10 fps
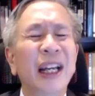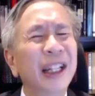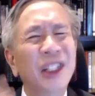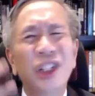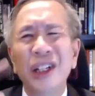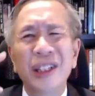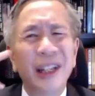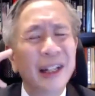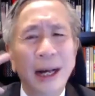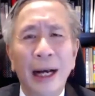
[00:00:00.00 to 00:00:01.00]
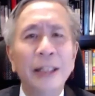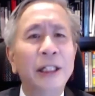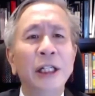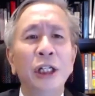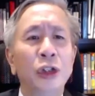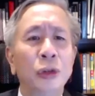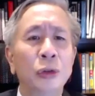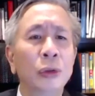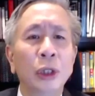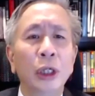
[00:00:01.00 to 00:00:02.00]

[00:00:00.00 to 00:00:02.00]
as just an IT issue